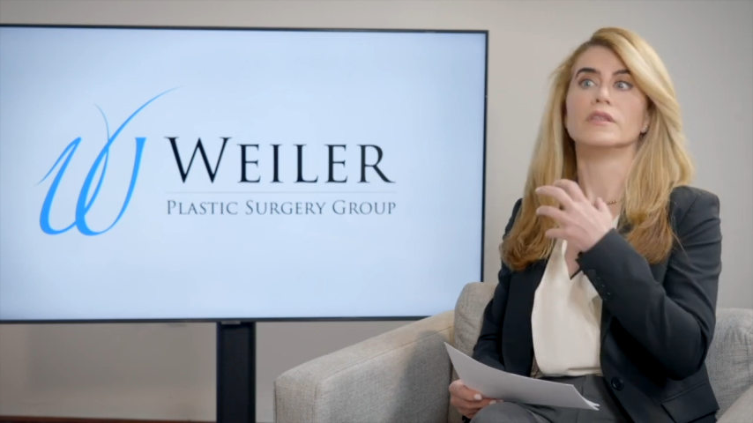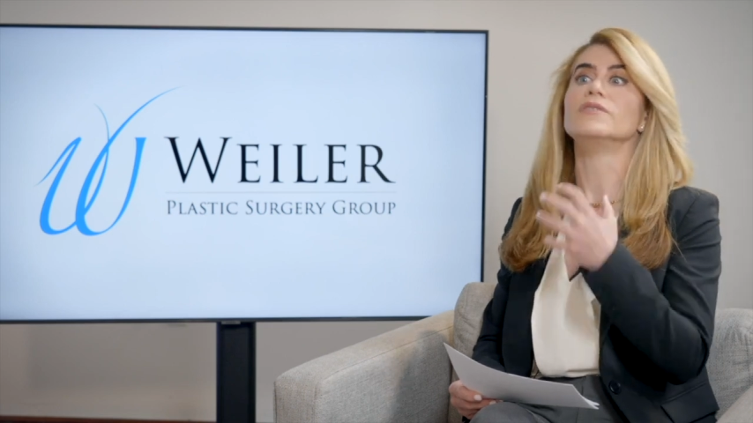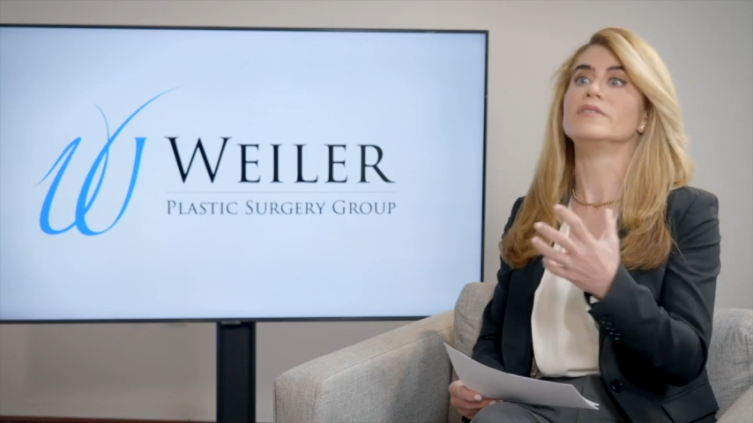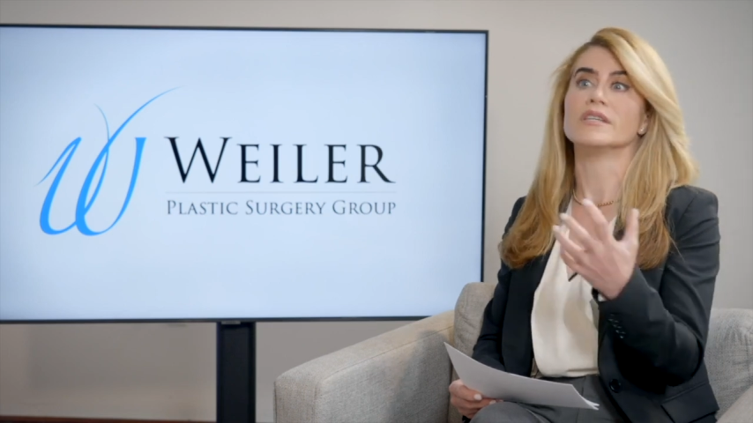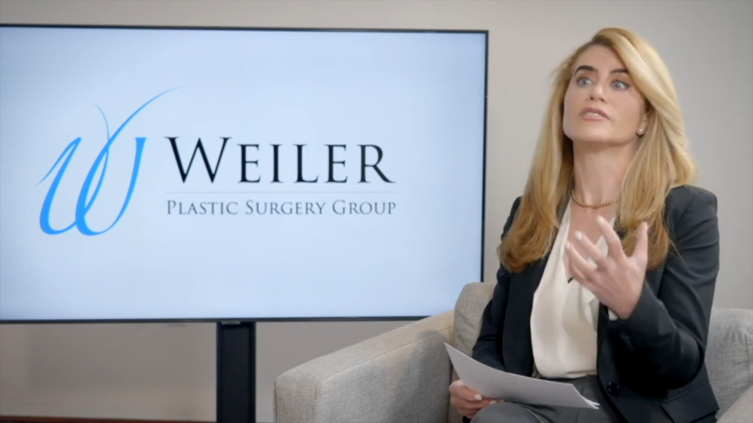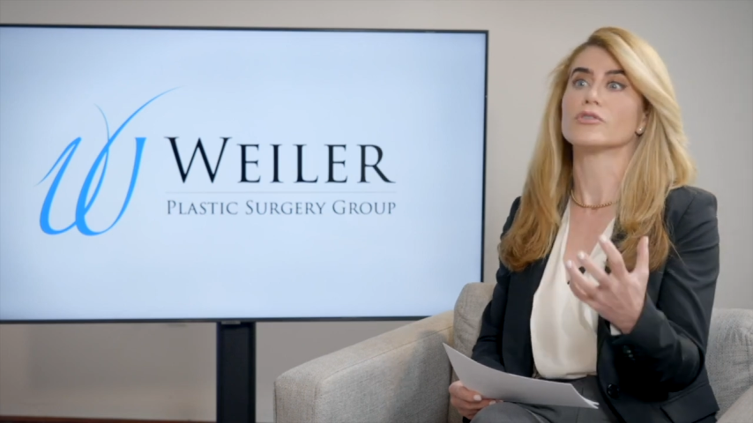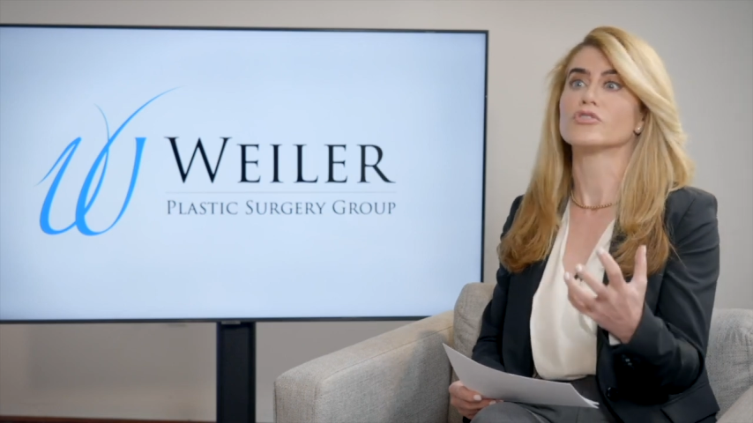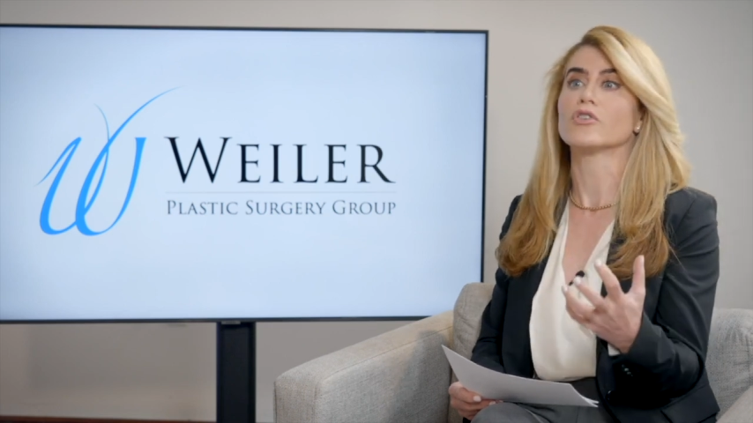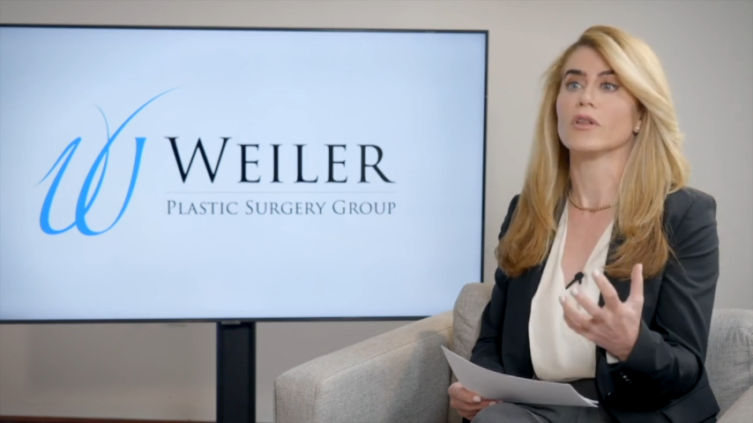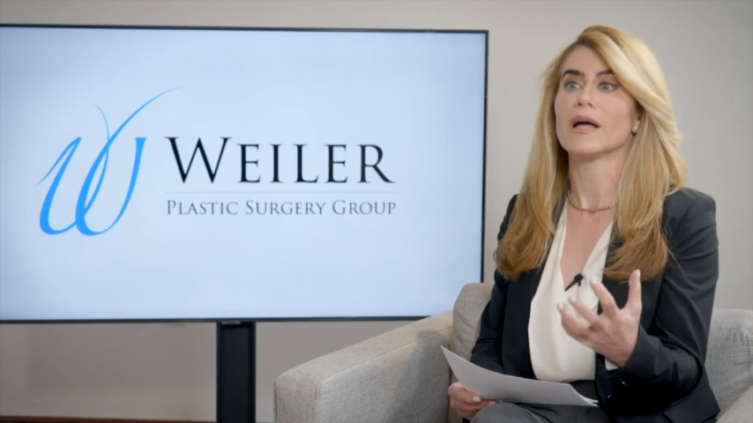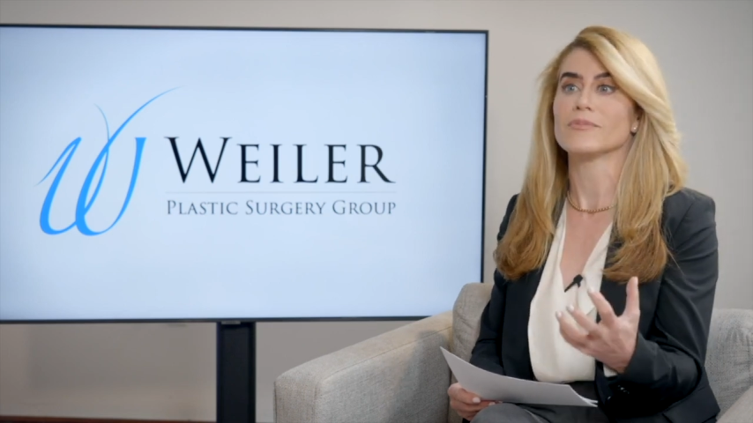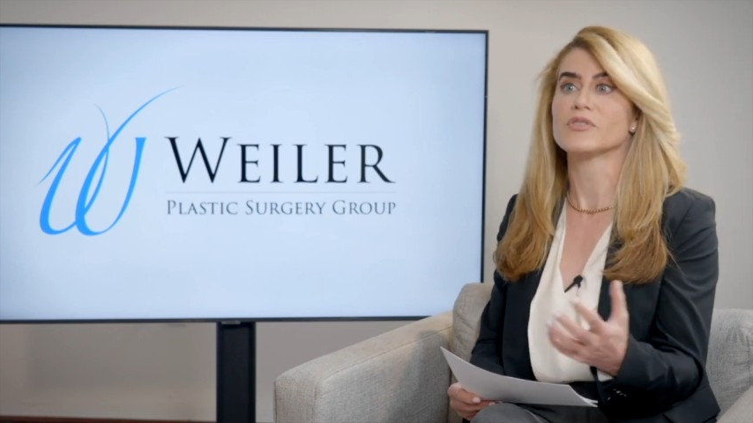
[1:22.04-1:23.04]
the surgical
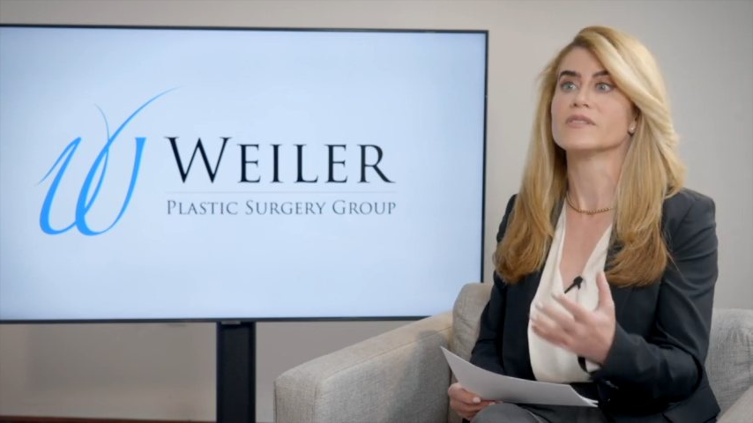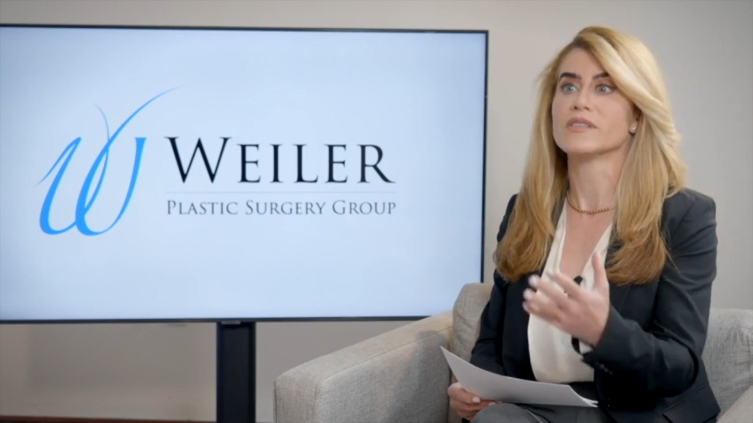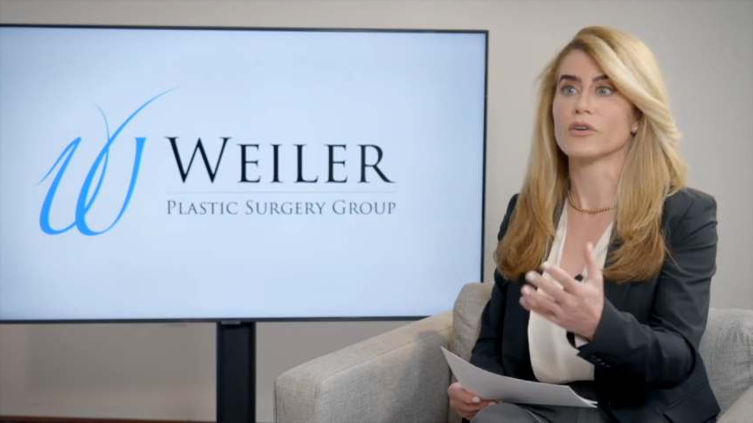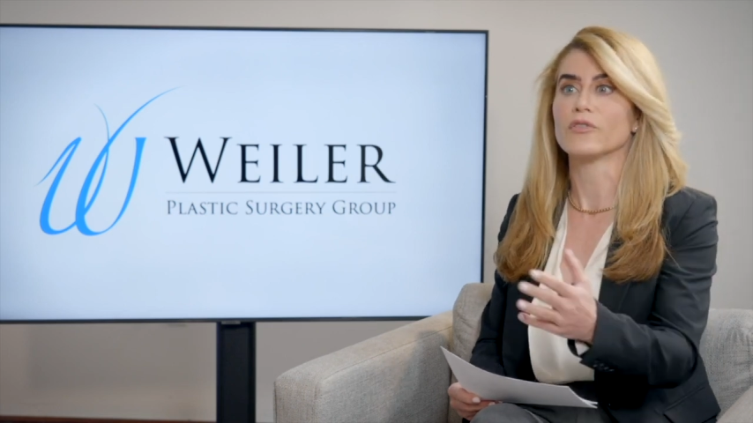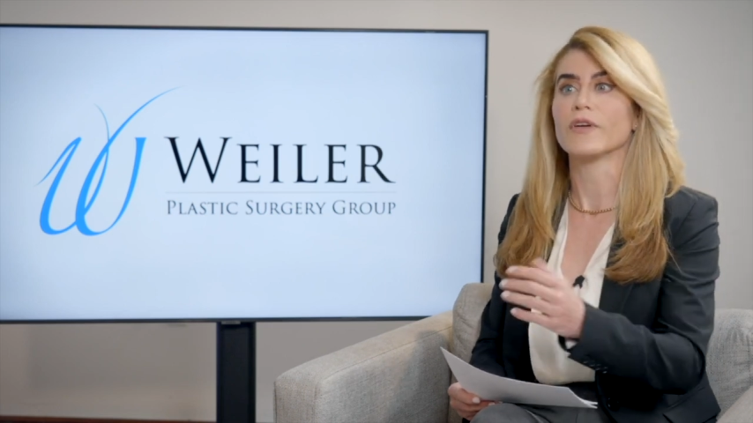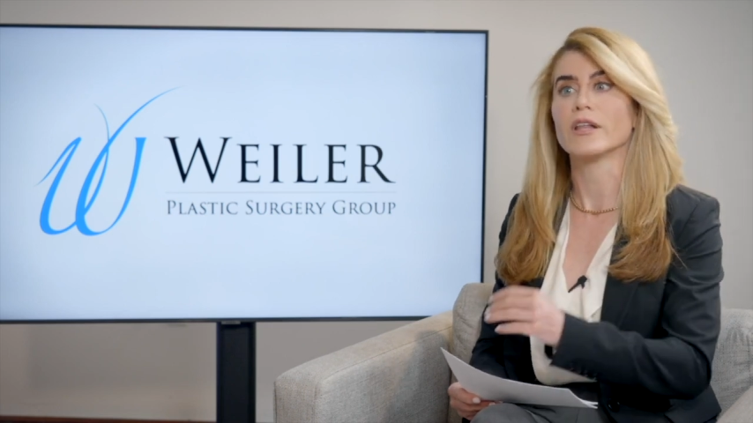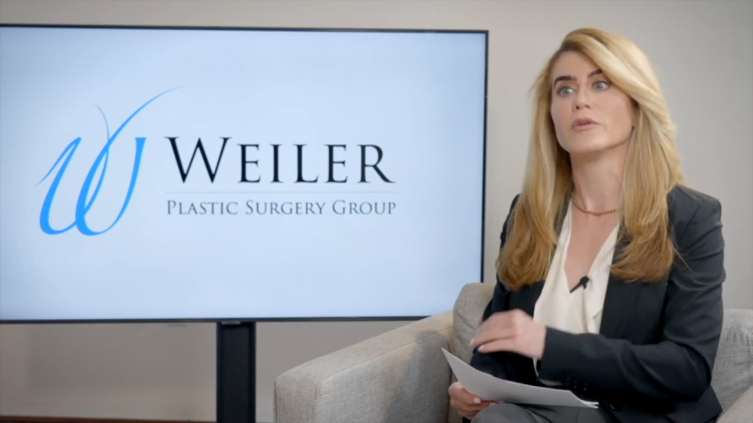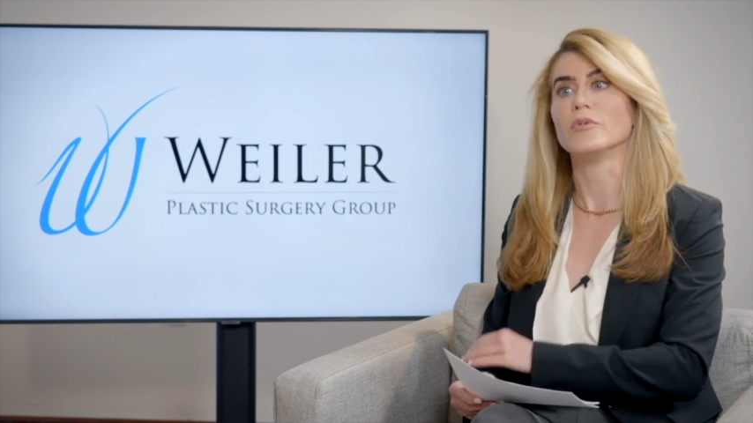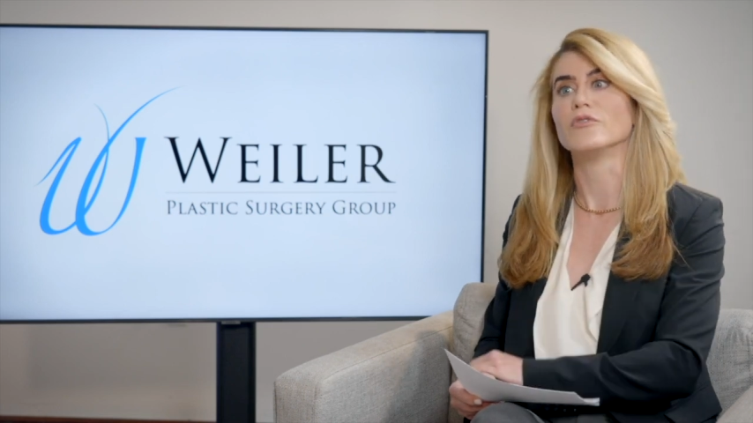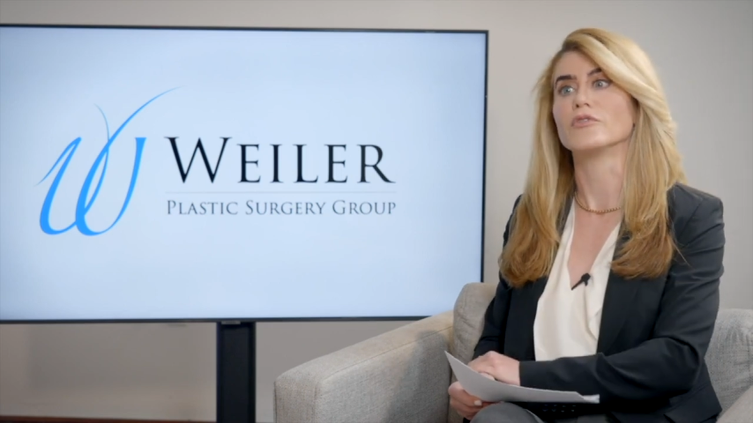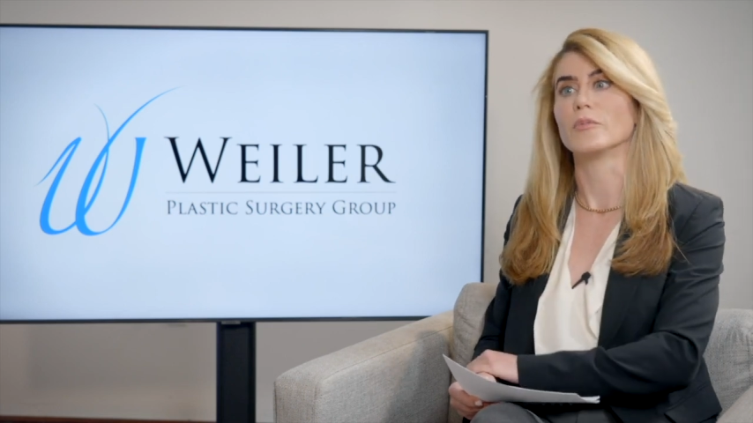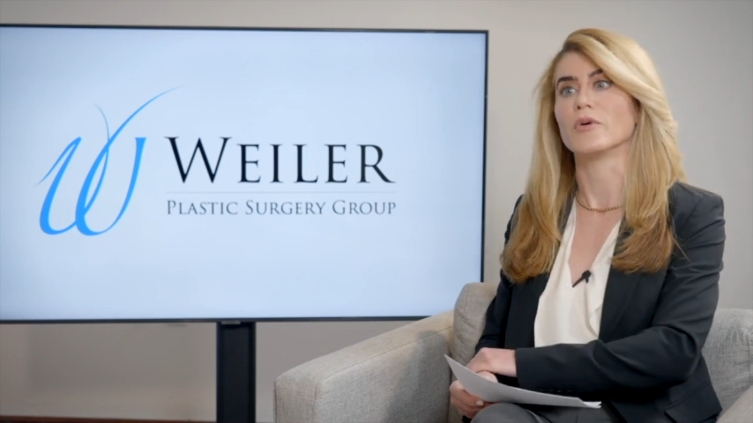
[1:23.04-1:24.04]
options that are available
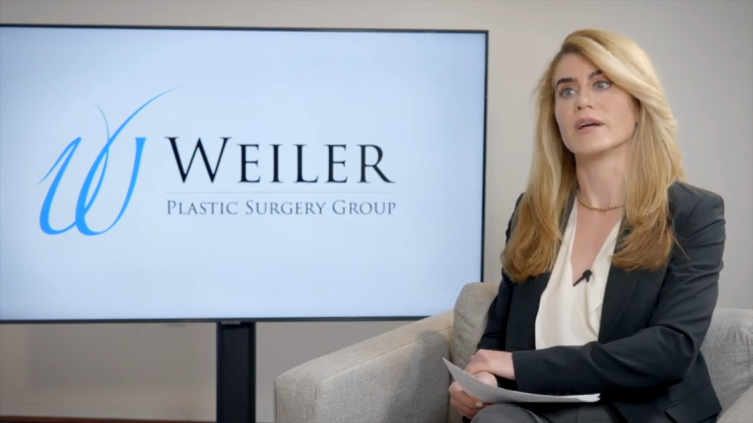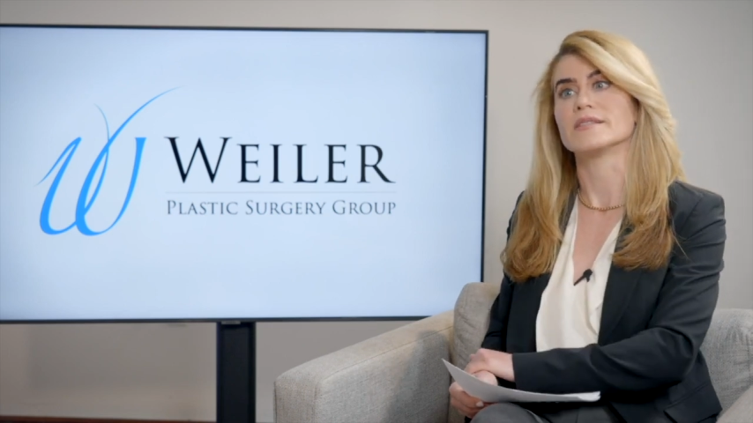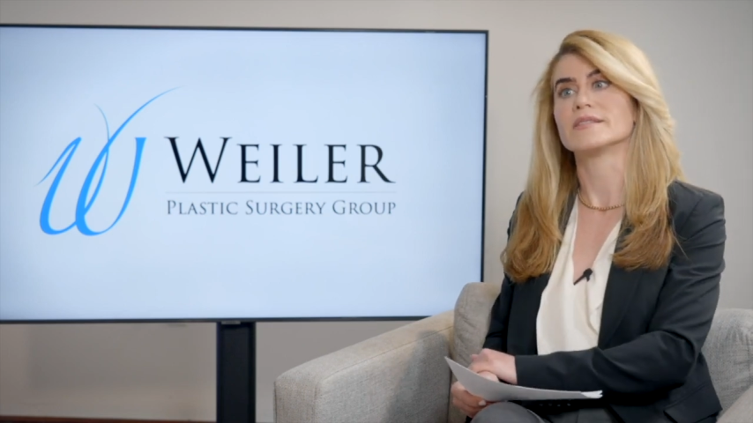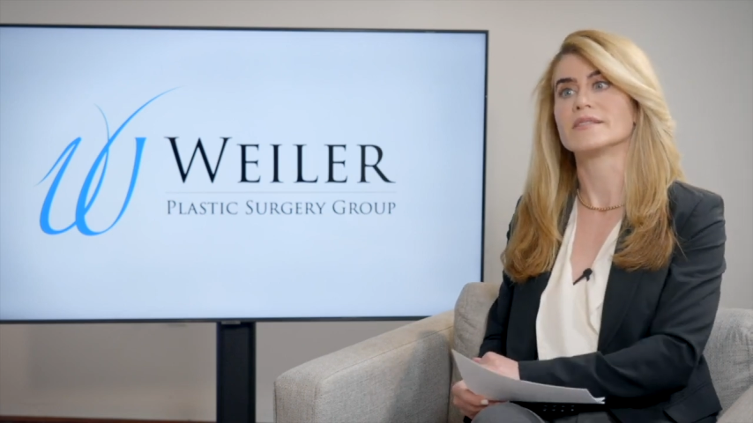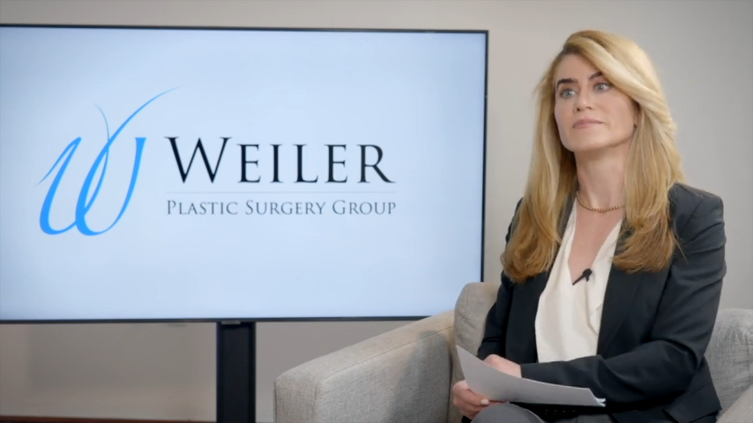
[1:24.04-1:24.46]
for breasts.